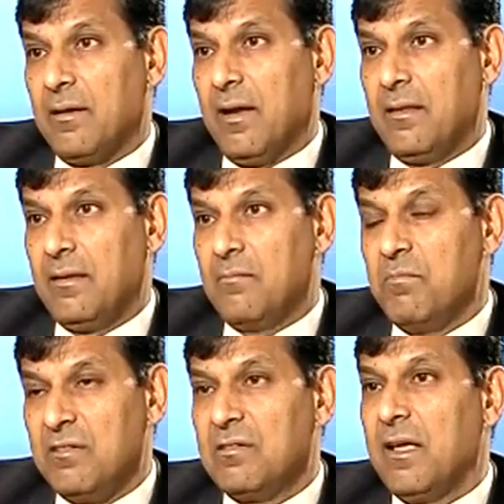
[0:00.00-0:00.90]
I think the
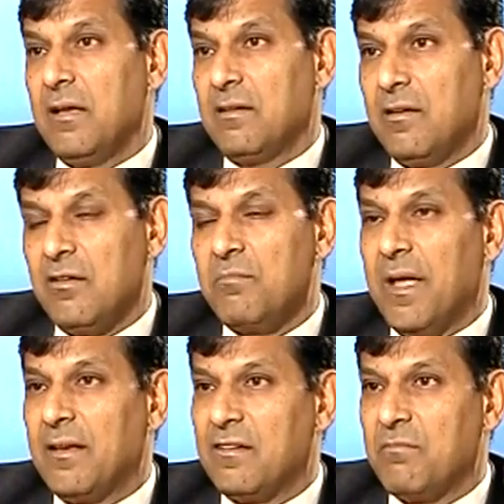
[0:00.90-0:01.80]
mistake central
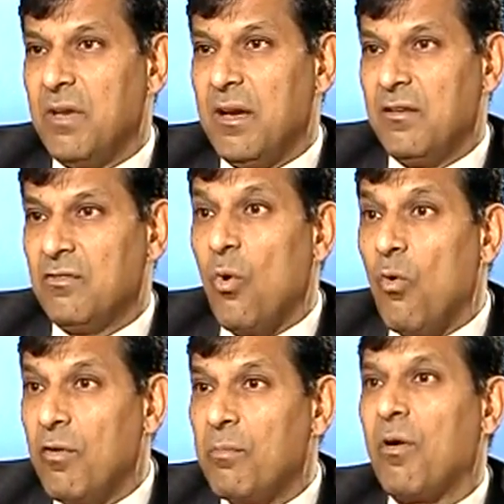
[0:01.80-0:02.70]
banks have made is
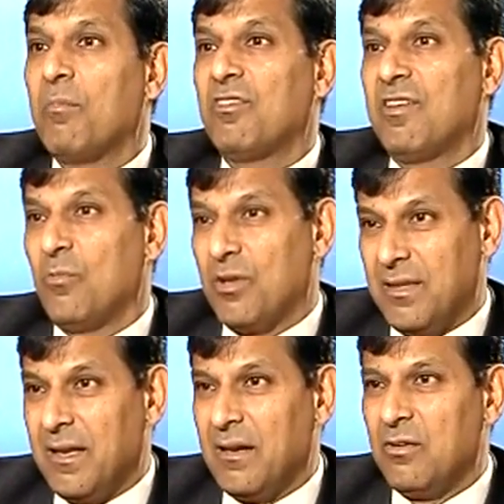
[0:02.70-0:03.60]
overpromising what
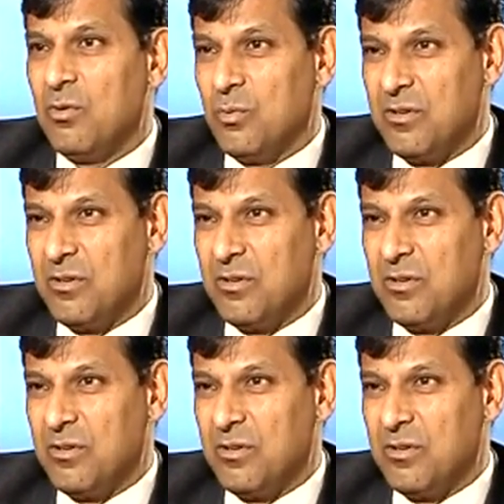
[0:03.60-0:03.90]
they can do,